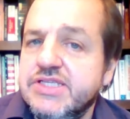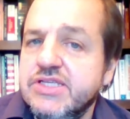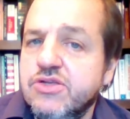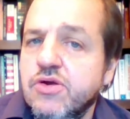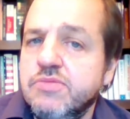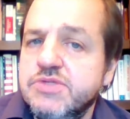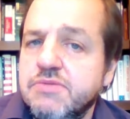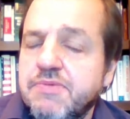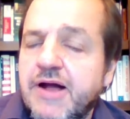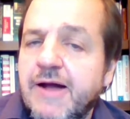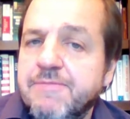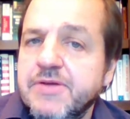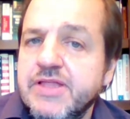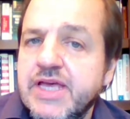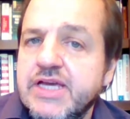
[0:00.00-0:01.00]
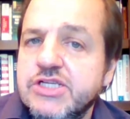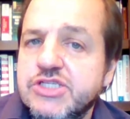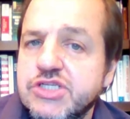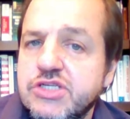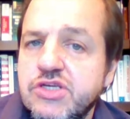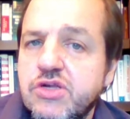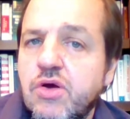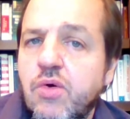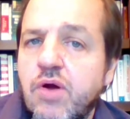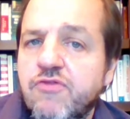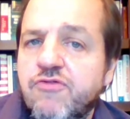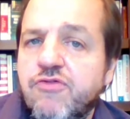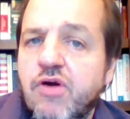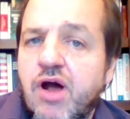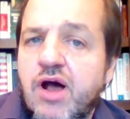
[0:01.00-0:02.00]
in terms of population.
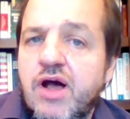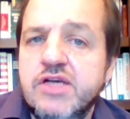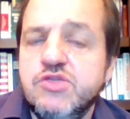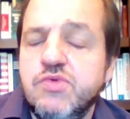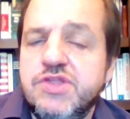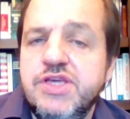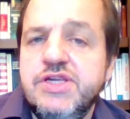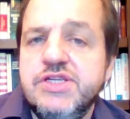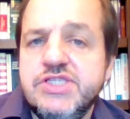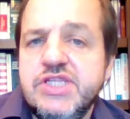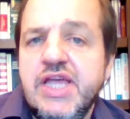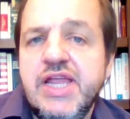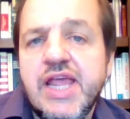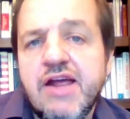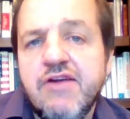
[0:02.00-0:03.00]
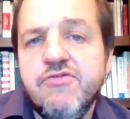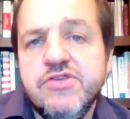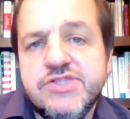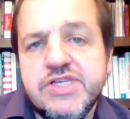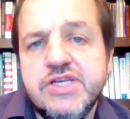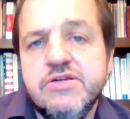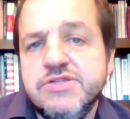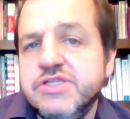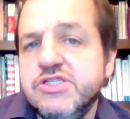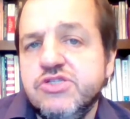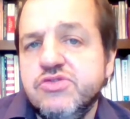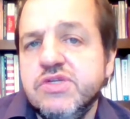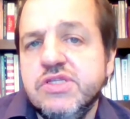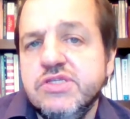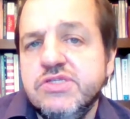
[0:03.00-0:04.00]
For us within a state, every single
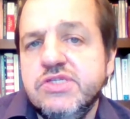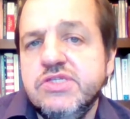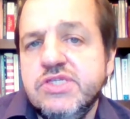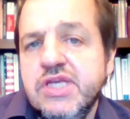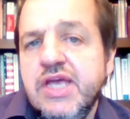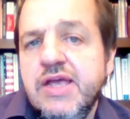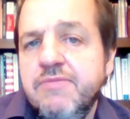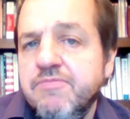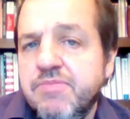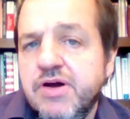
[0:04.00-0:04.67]
district is the same.